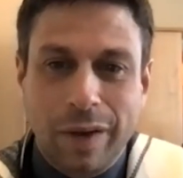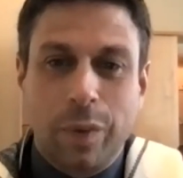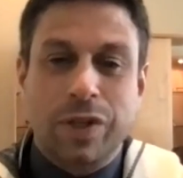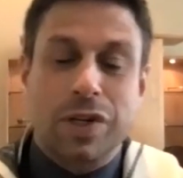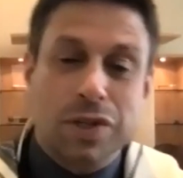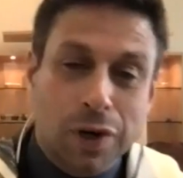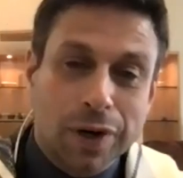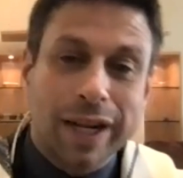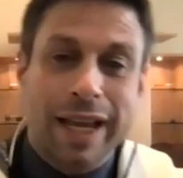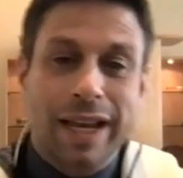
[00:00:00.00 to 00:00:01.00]
which in
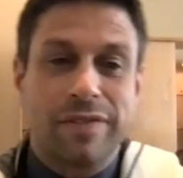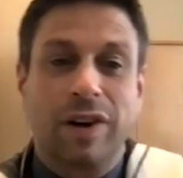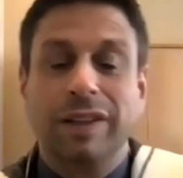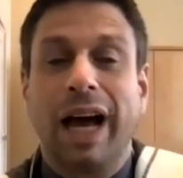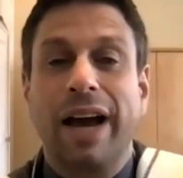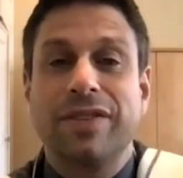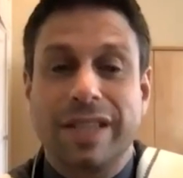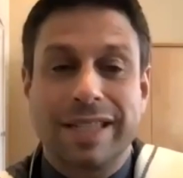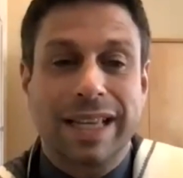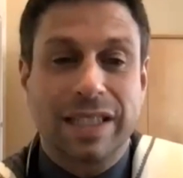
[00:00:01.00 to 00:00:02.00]
turn can give our lives
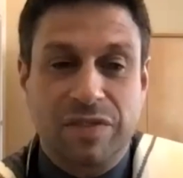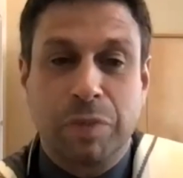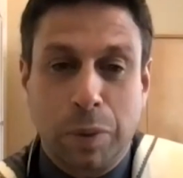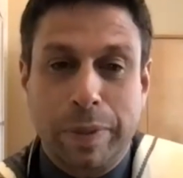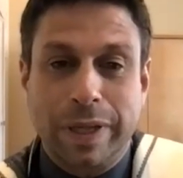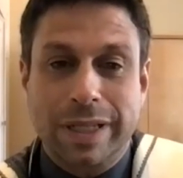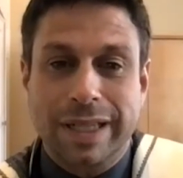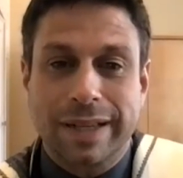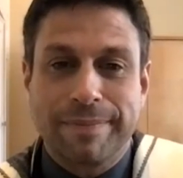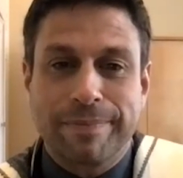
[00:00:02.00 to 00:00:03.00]
a sense of purpose.